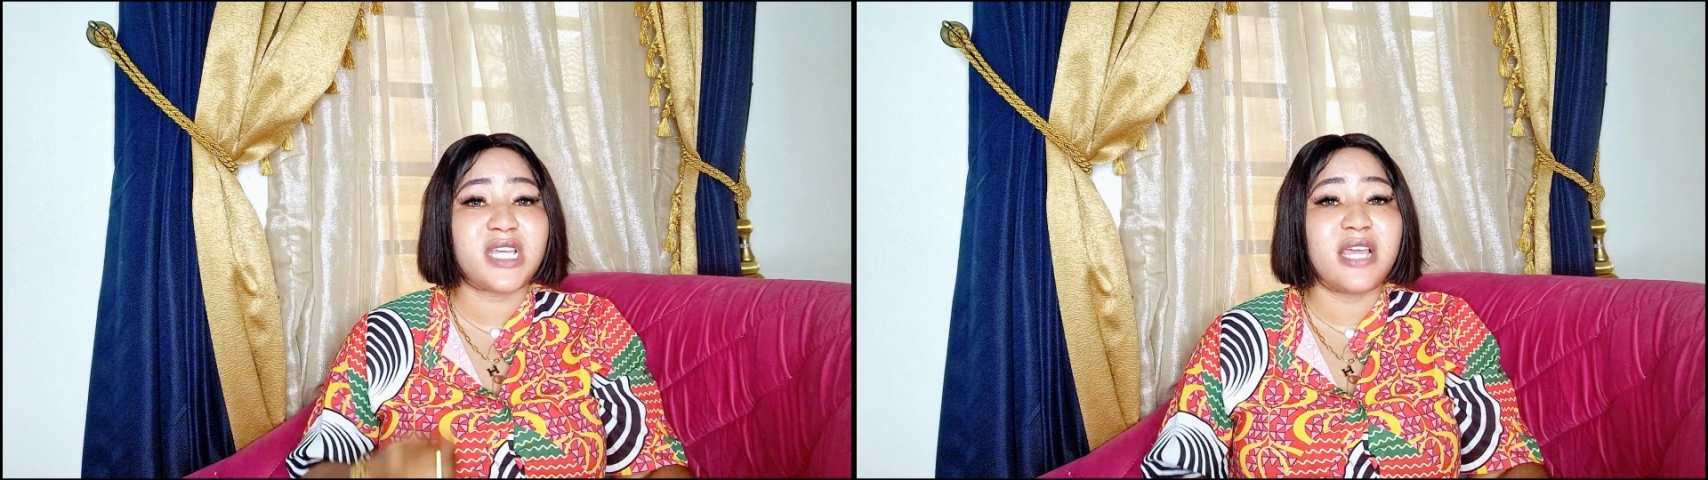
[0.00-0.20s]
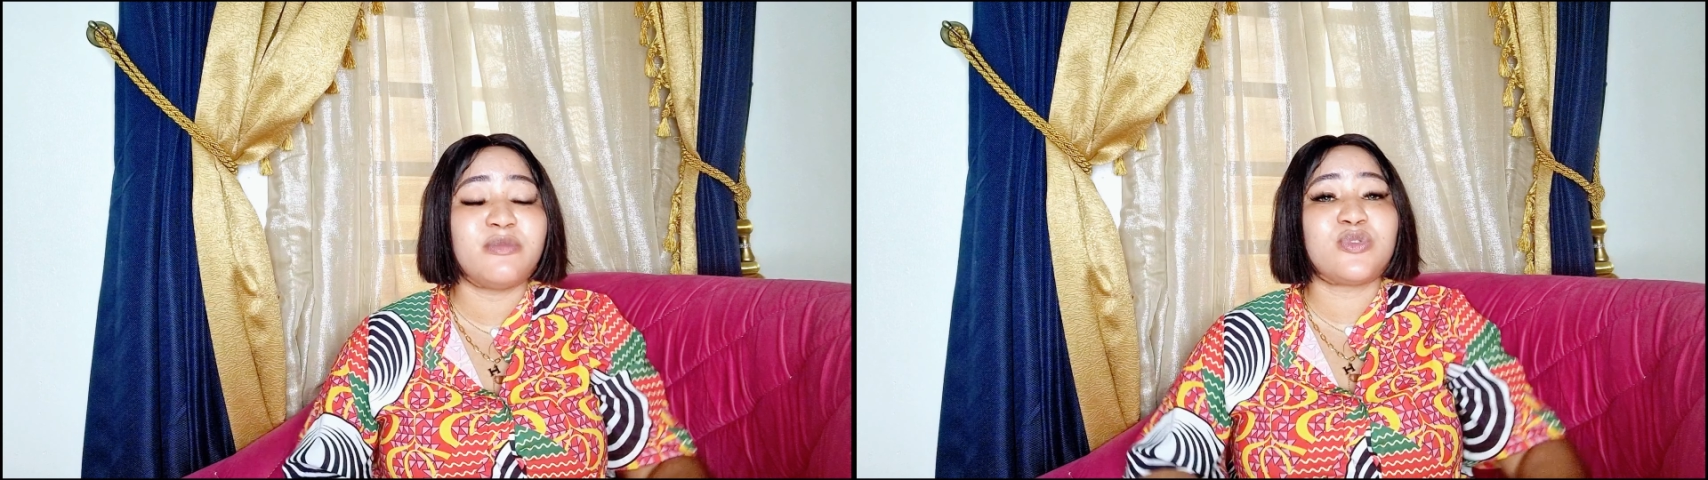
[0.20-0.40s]

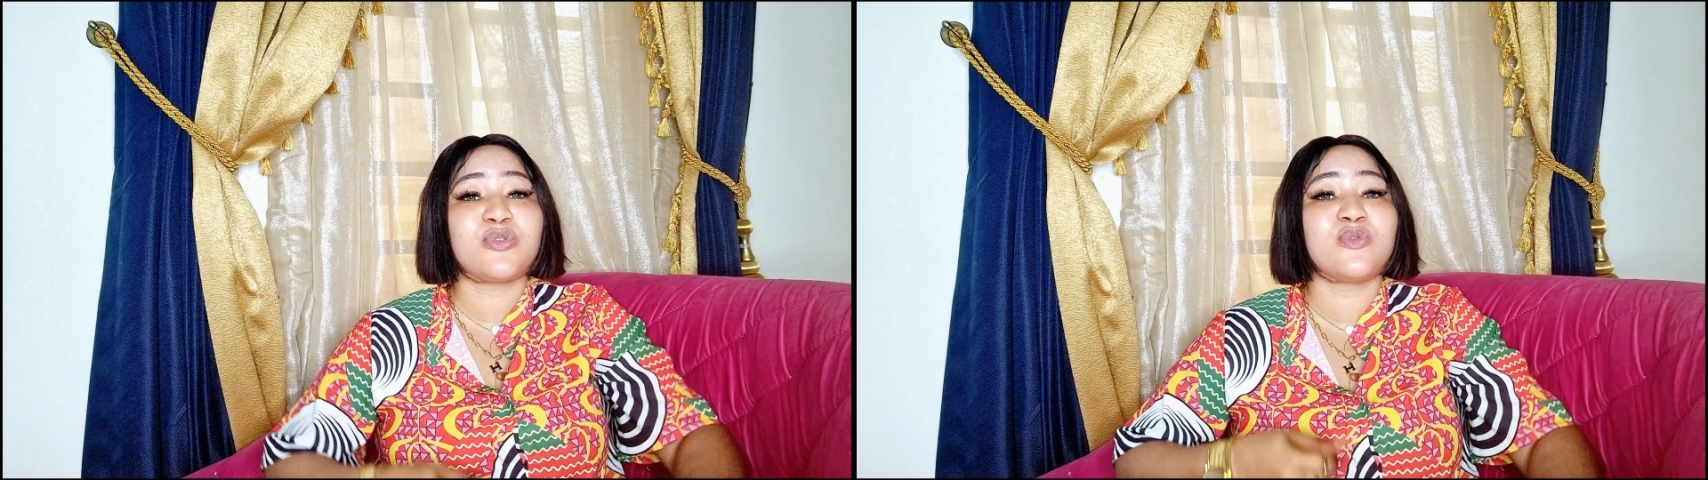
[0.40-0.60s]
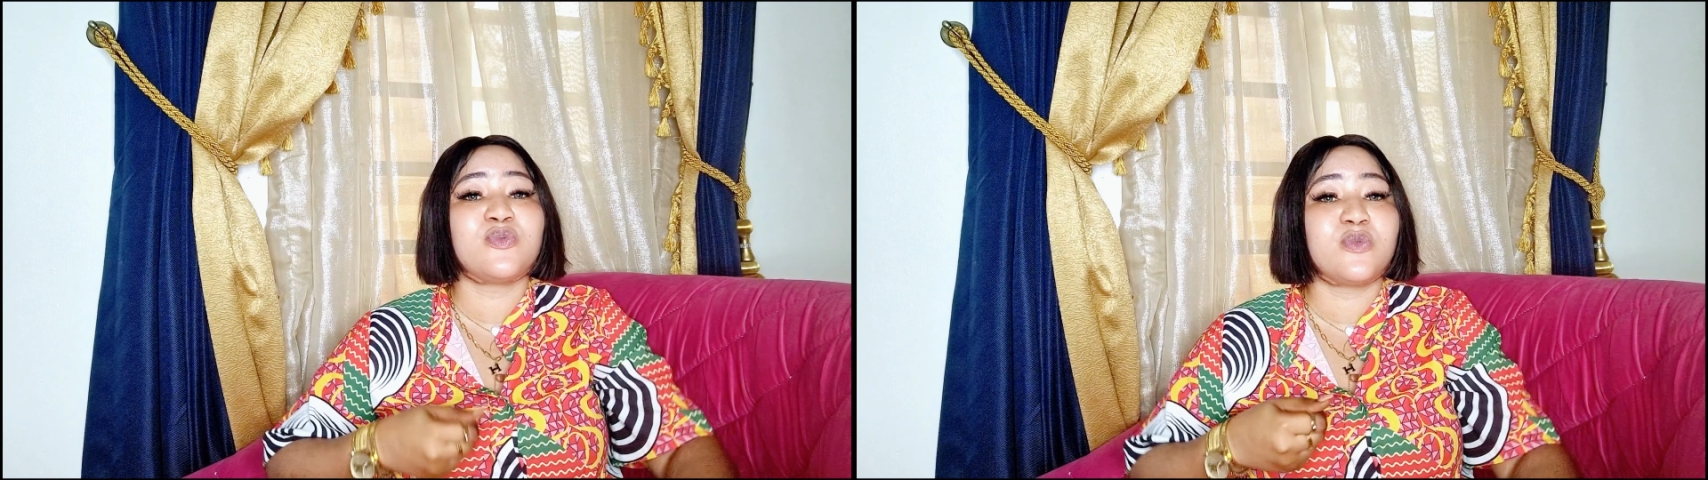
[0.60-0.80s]
time
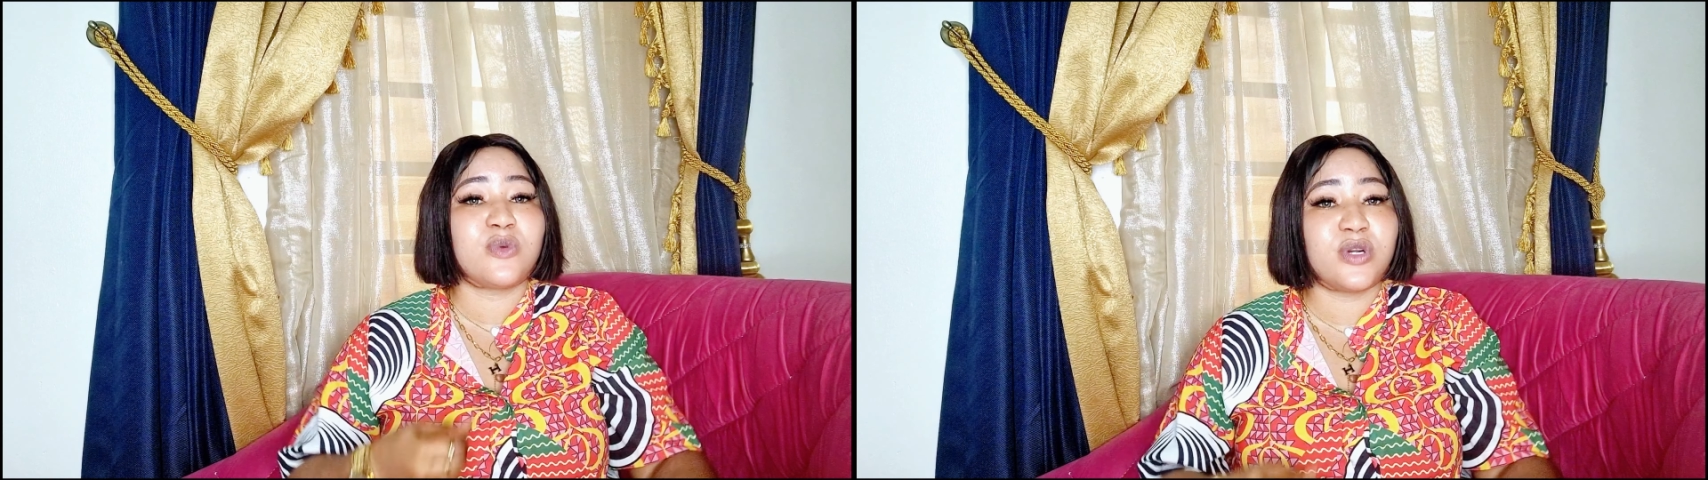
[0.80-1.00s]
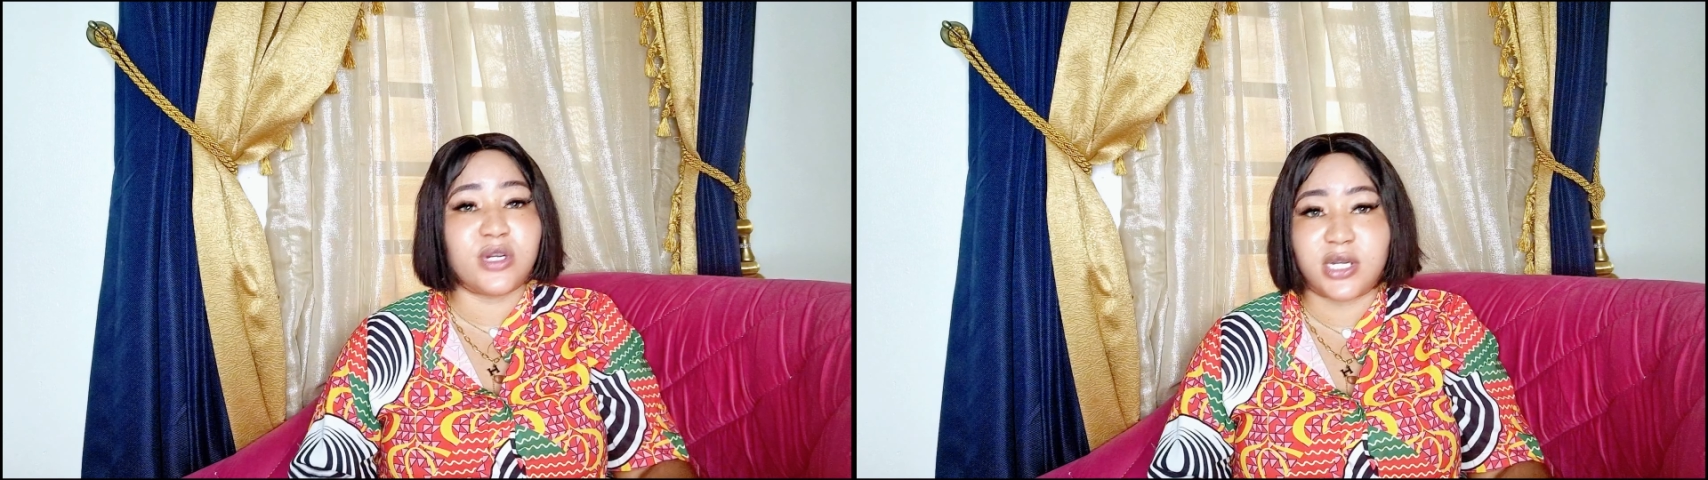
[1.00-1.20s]
to
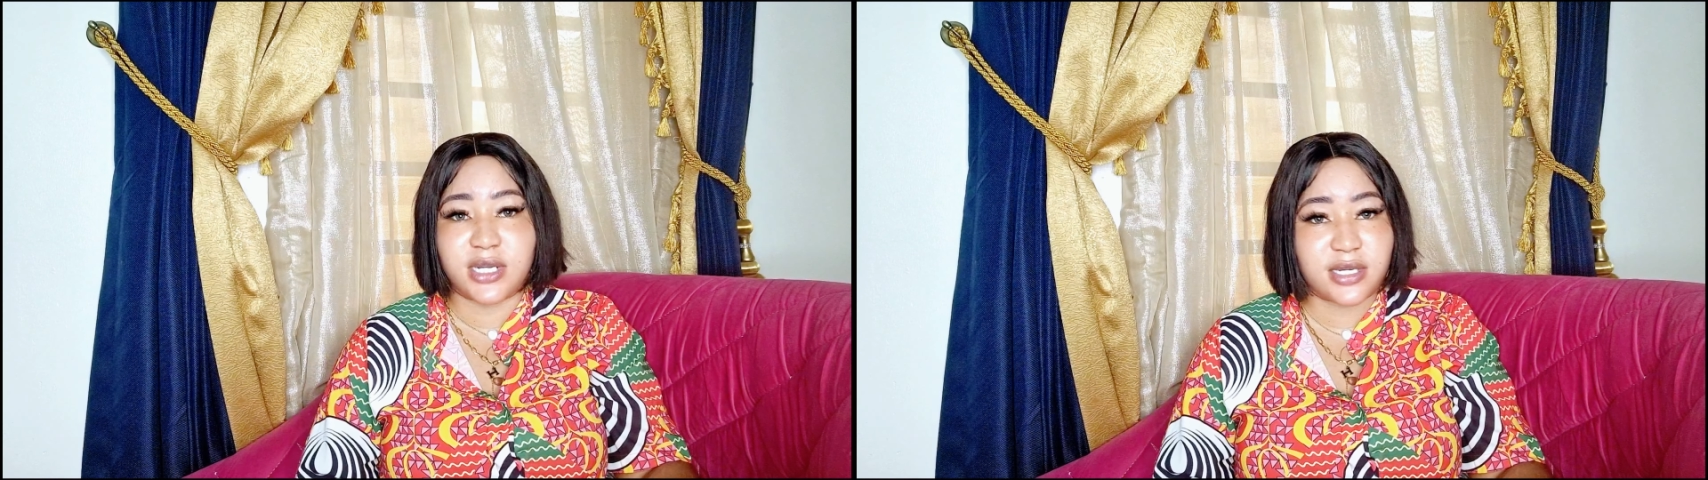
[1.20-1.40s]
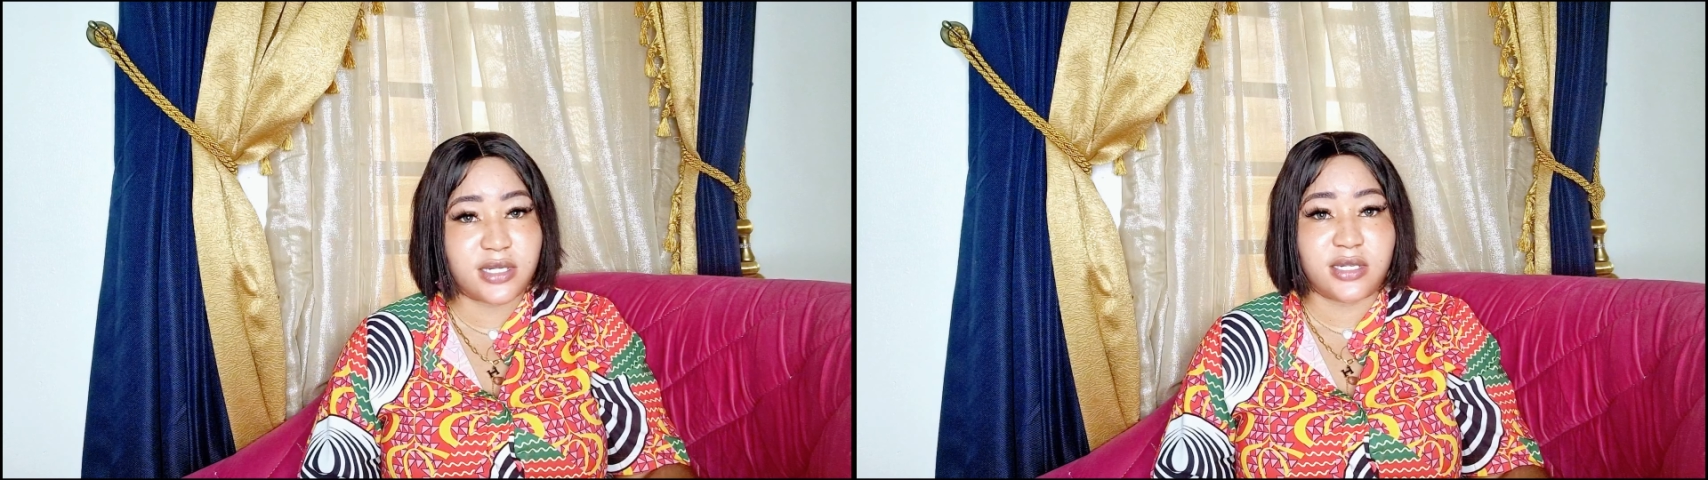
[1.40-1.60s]

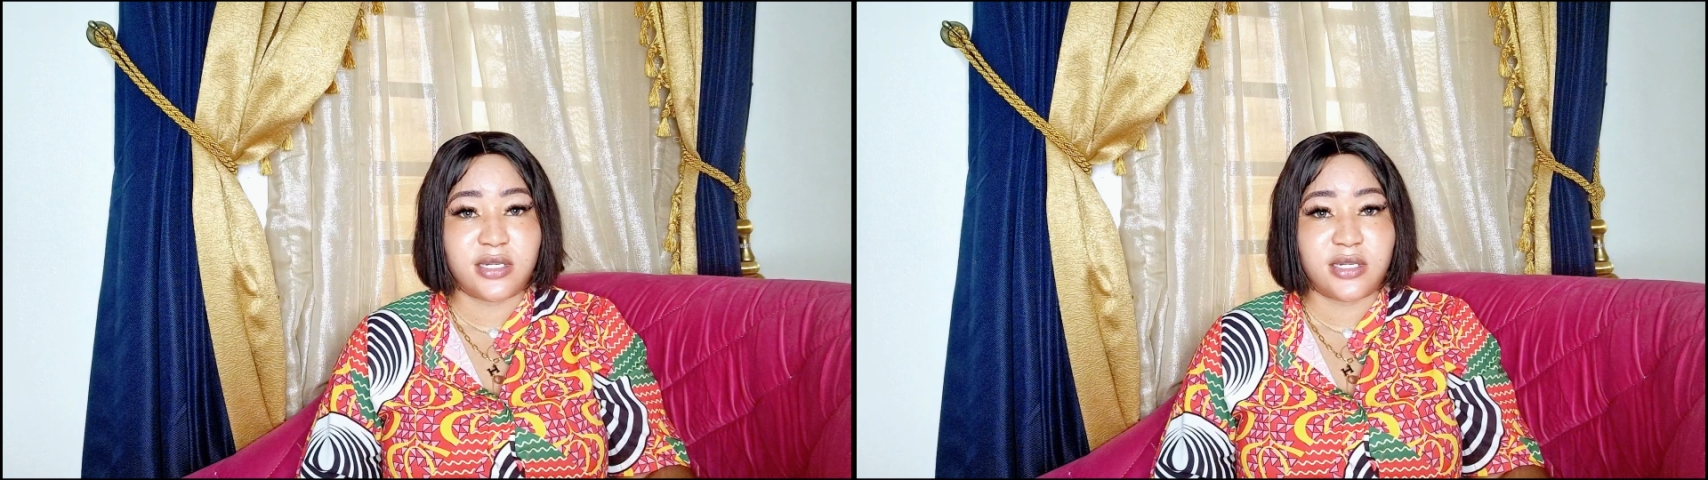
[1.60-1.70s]
work